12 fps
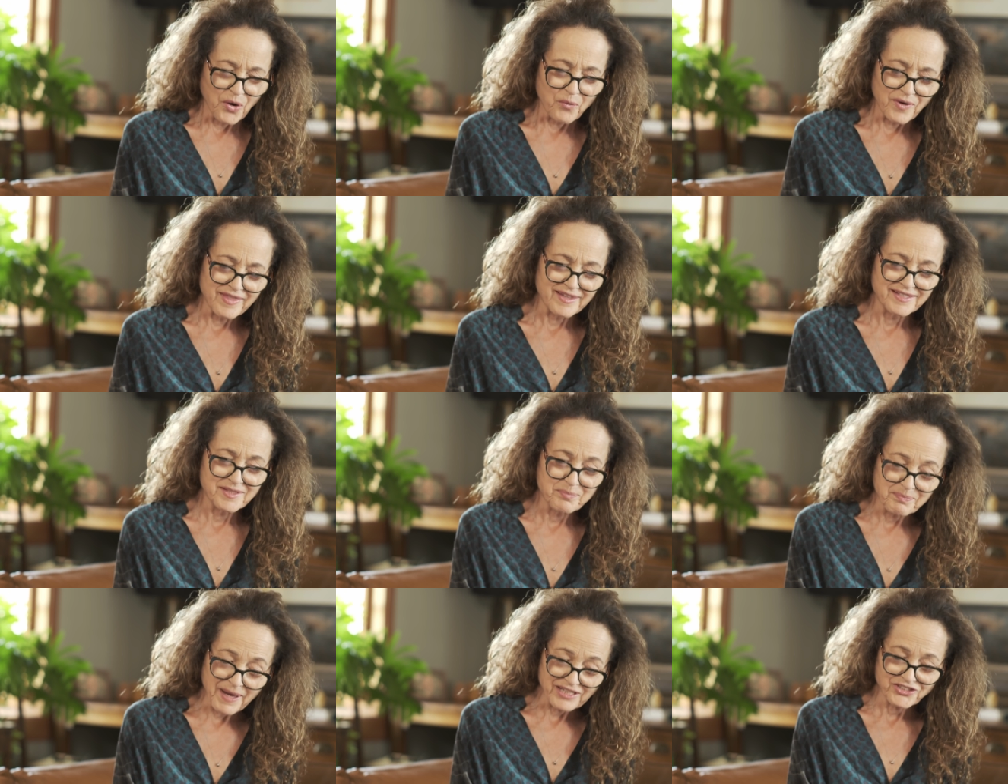with a
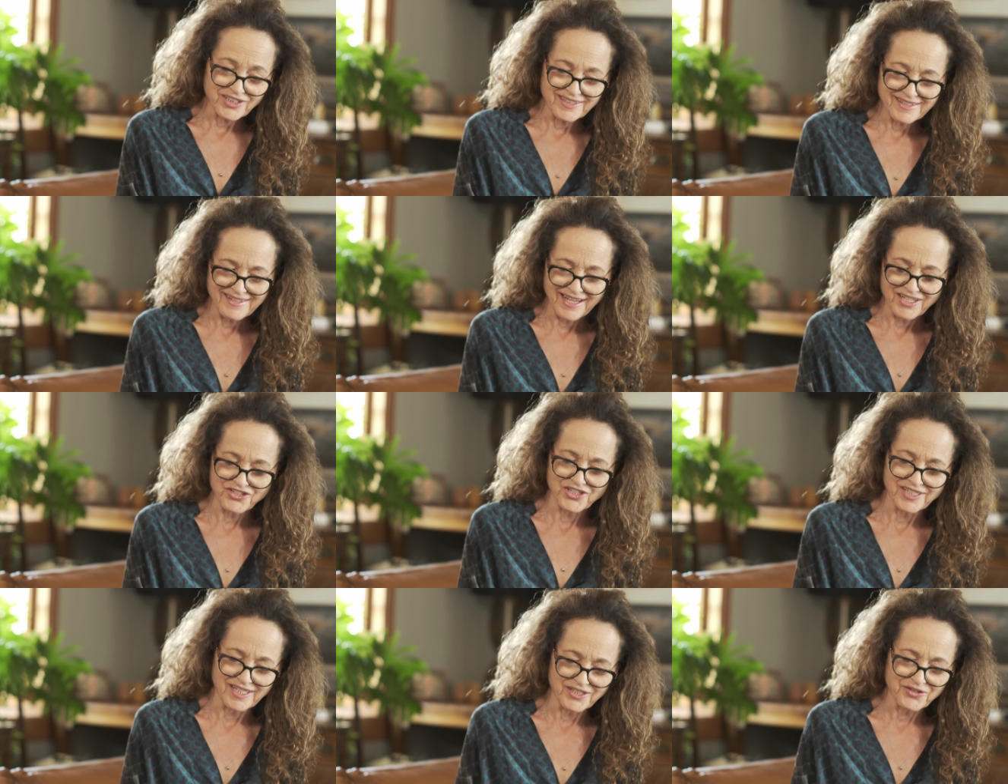
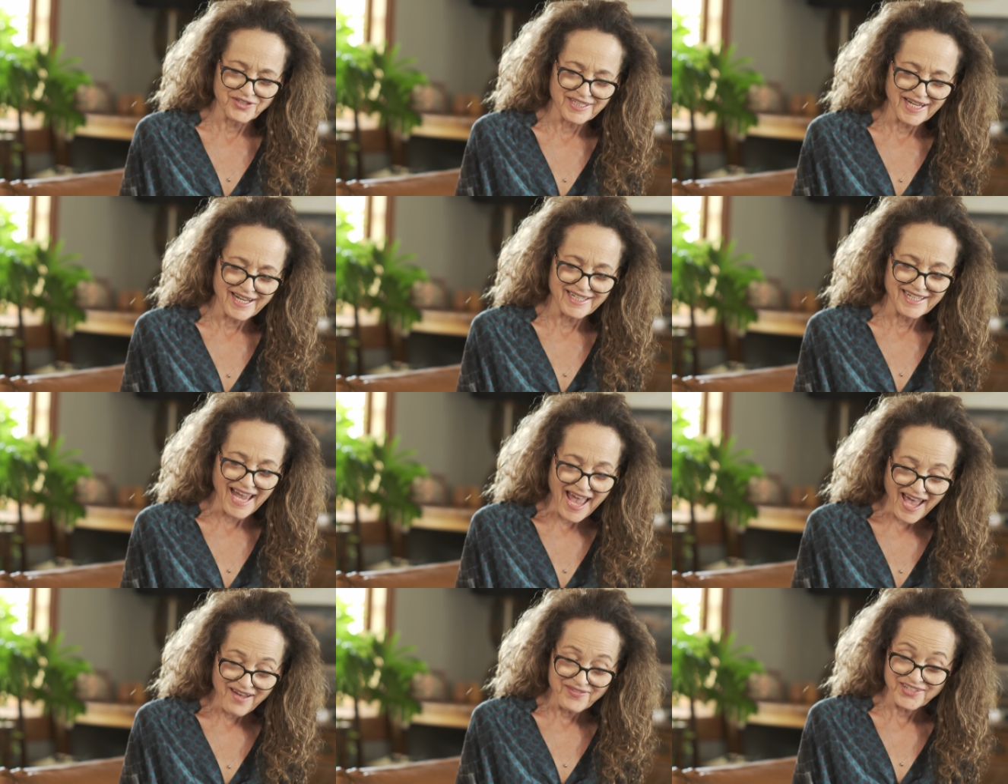specialization on creating
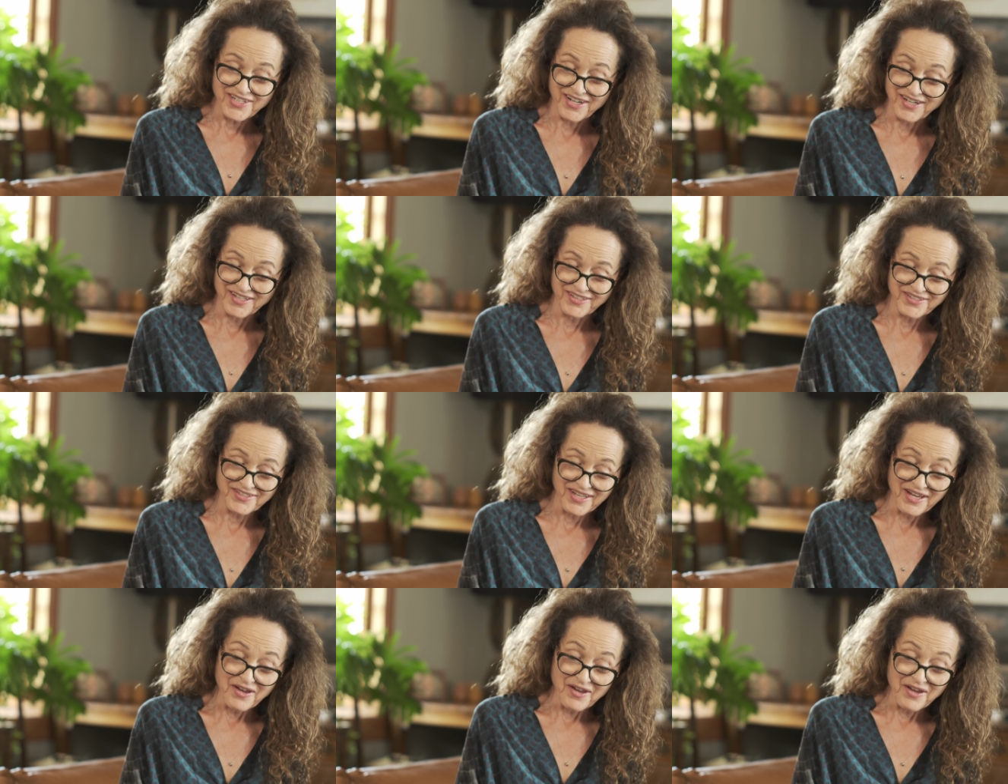avatars